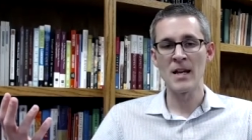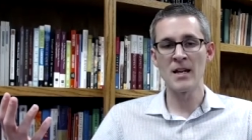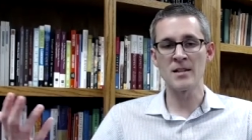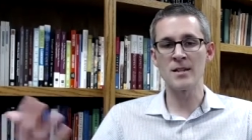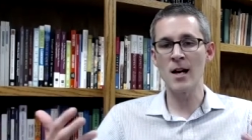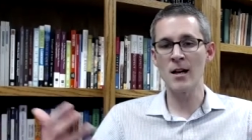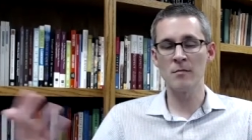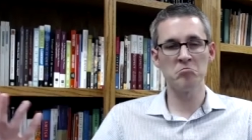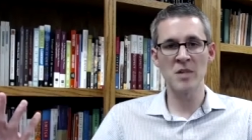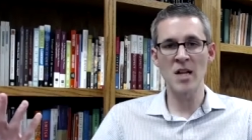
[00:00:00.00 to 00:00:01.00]
is
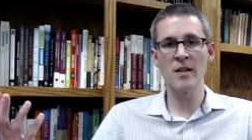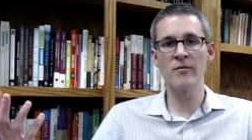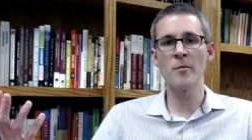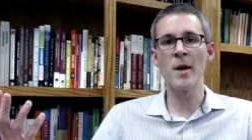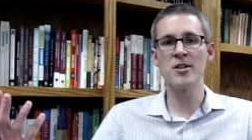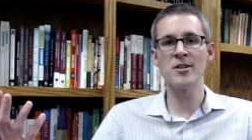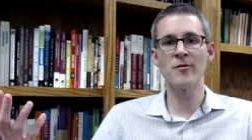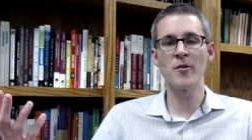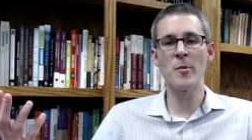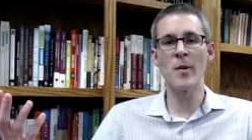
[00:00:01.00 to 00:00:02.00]
not not information
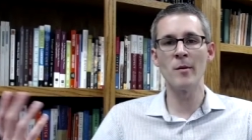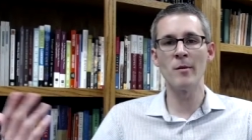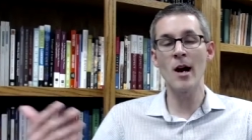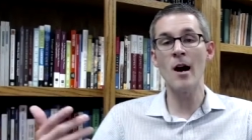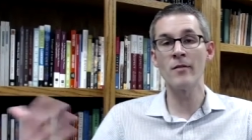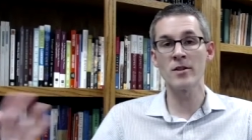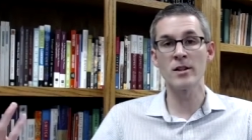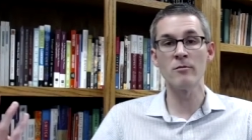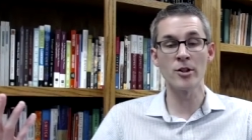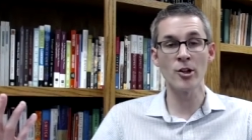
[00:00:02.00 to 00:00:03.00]
for the public. Obviously,
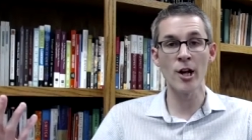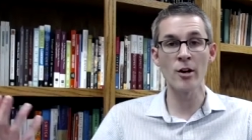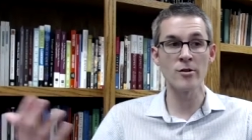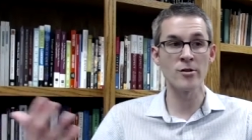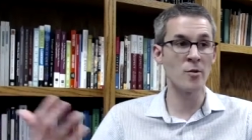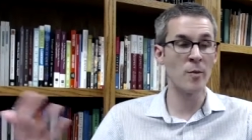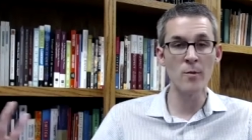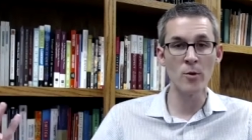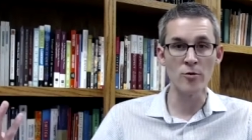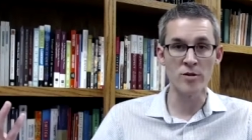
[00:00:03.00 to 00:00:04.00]
when you're here, there's other
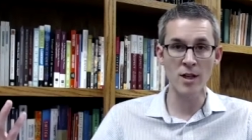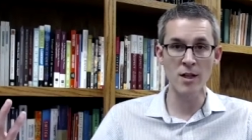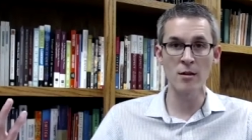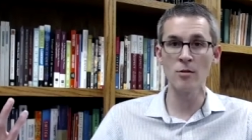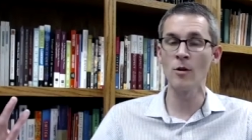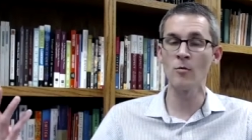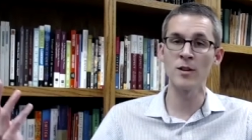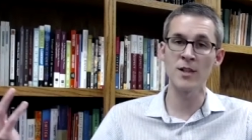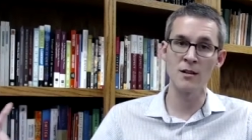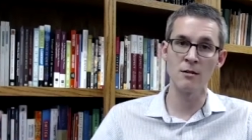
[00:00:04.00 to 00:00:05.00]
people who see you, and what
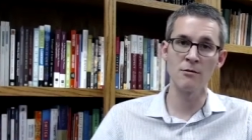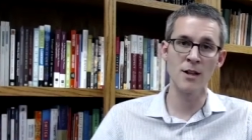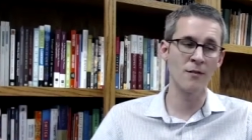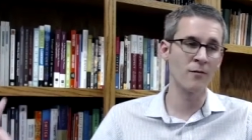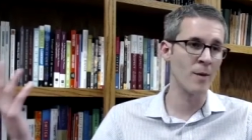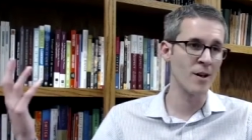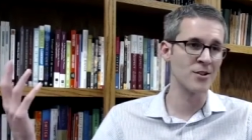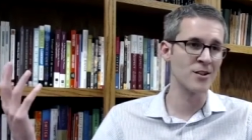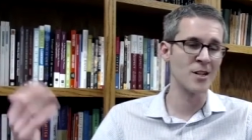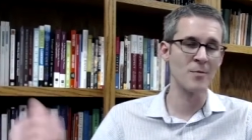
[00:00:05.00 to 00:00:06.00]
they do with that information
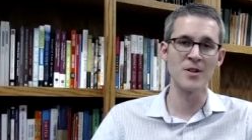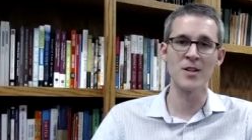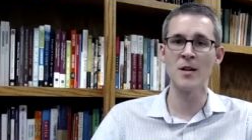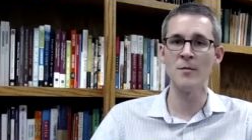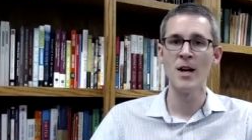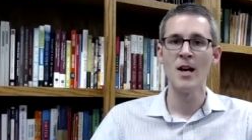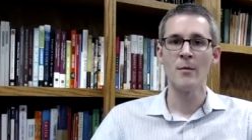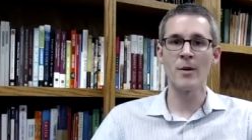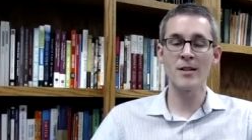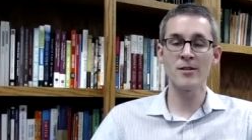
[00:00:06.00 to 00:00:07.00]
is up to them.
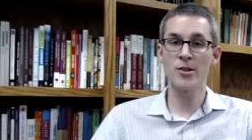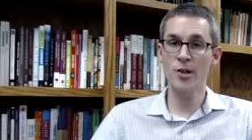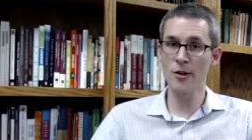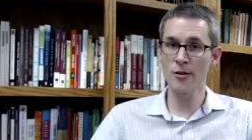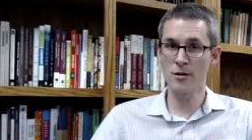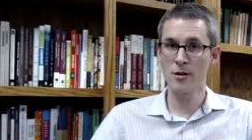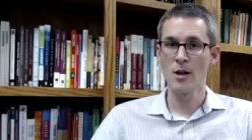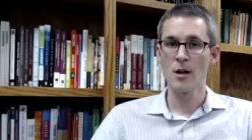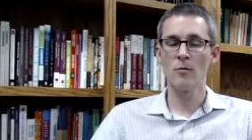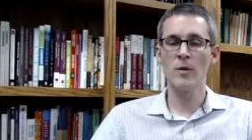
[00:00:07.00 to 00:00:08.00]
But as a church,
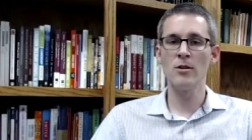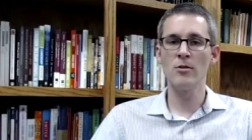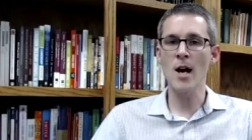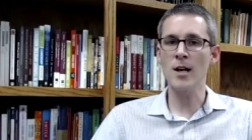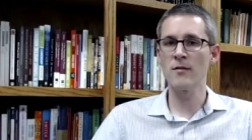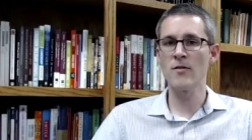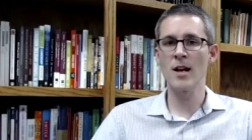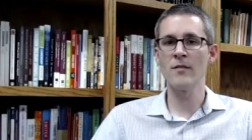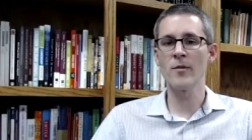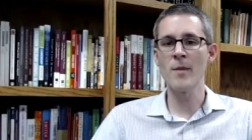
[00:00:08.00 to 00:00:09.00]
we do not give that
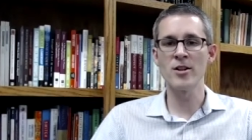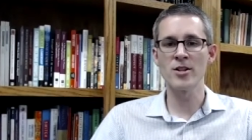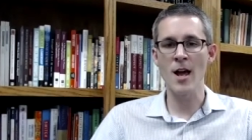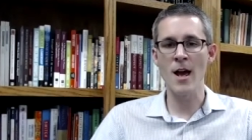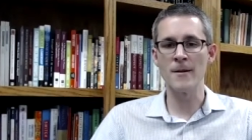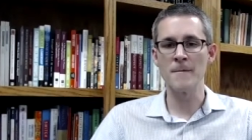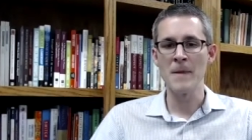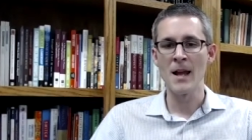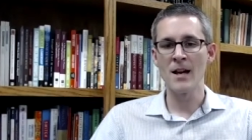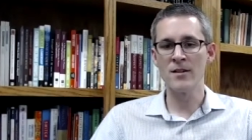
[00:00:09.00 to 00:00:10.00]
information out.
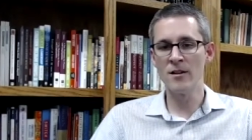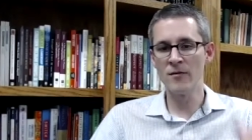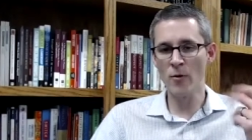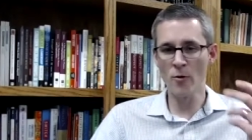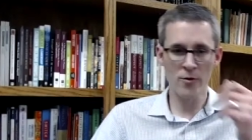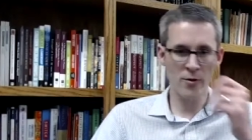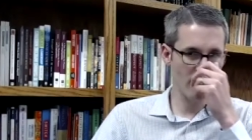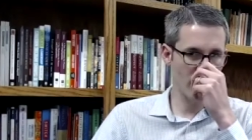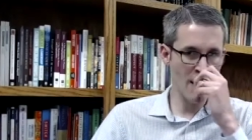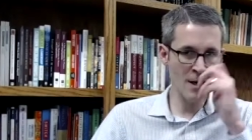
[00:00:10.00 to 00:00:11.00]
And then fourth and
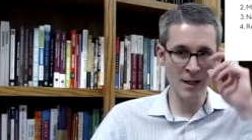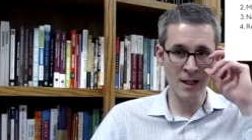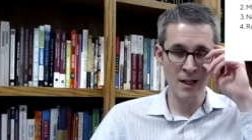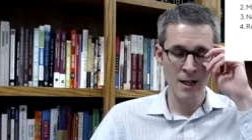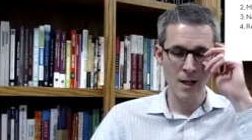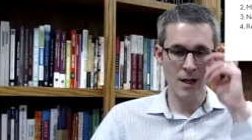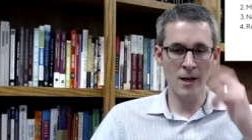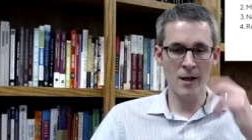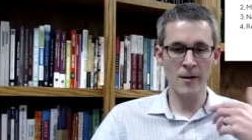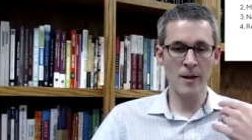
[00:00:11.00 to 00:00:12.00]
finally,
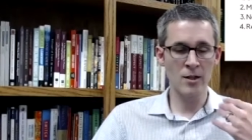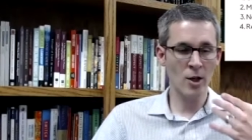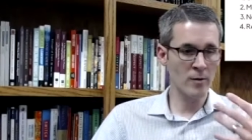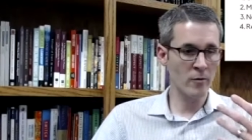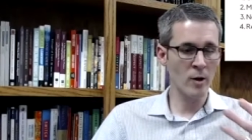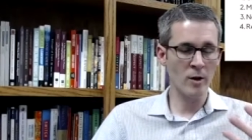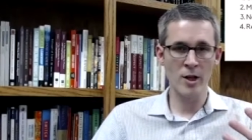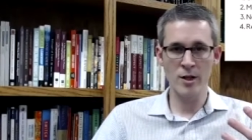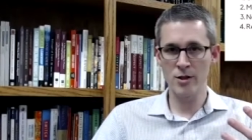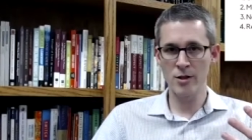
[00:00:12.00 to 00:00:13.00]
uh, in terms of what
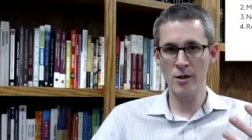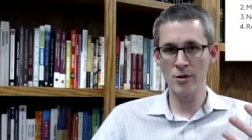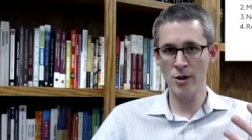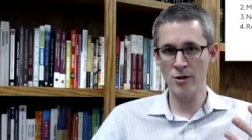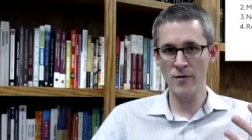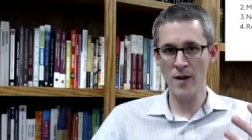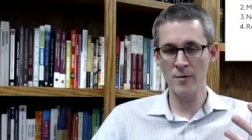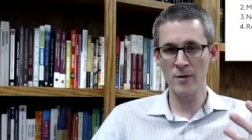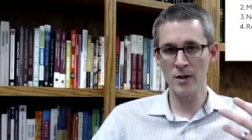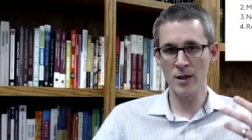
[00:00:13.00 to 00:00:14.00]
the, your church
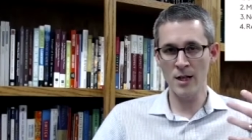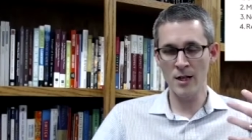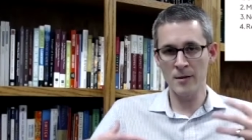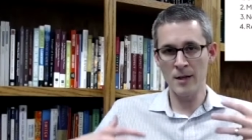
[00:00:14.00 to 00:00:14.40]
family, uh,